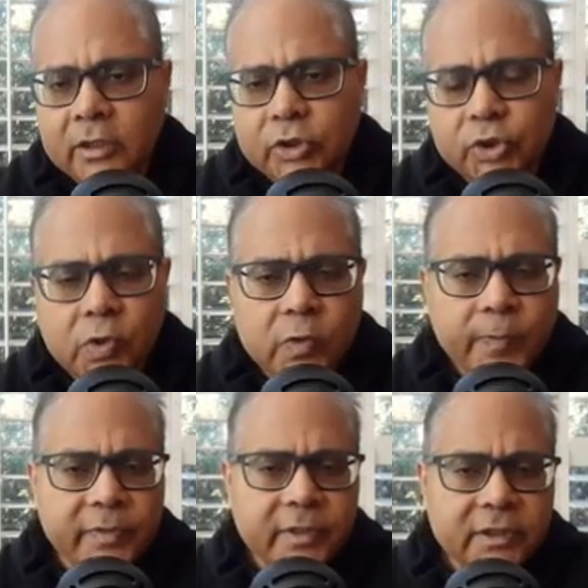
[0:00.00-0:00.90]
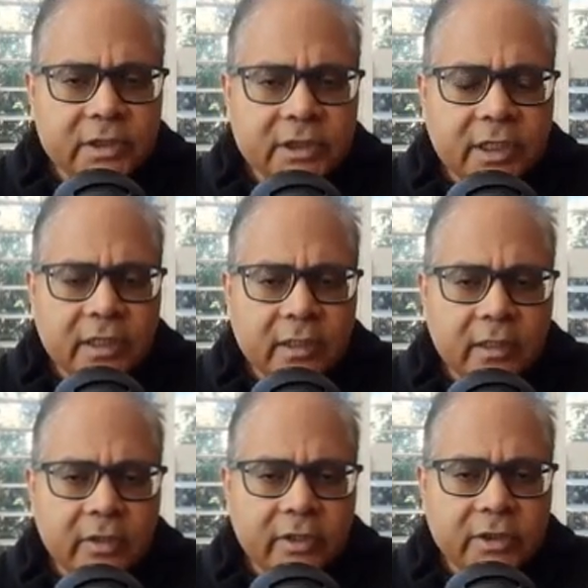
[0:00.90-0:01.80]
So this is an
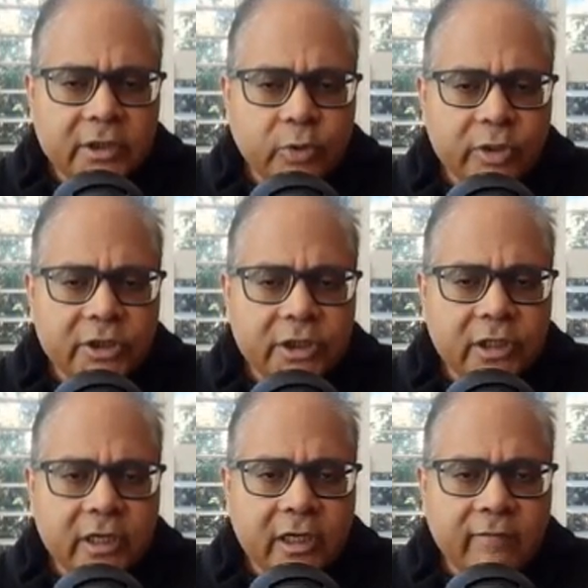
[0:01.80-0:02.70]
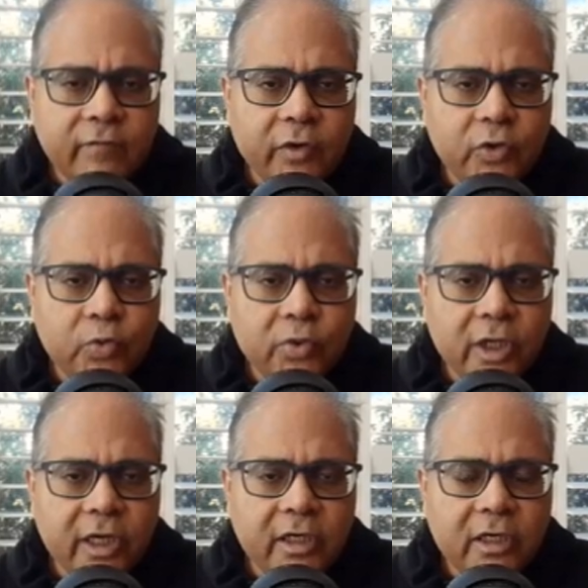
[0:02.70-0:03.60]
interesting question I have for you,
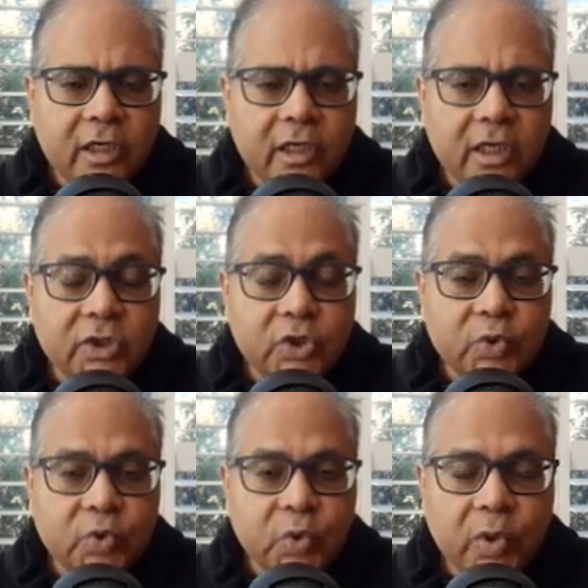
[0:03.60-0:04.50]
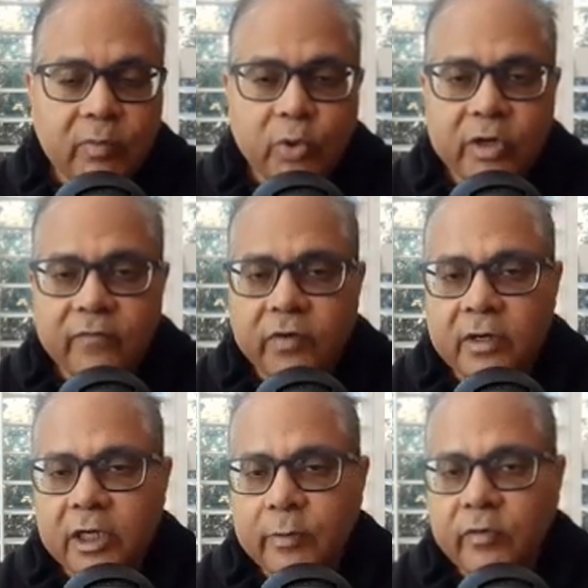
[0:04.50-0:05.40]
that in case you know about
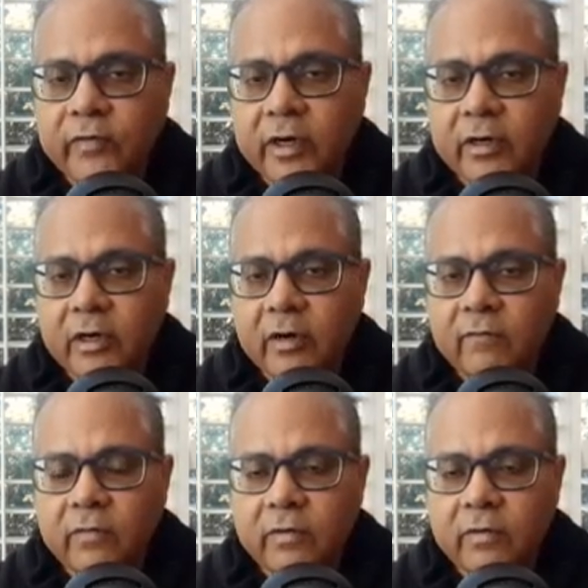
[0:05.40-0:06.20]
different type of aircraft,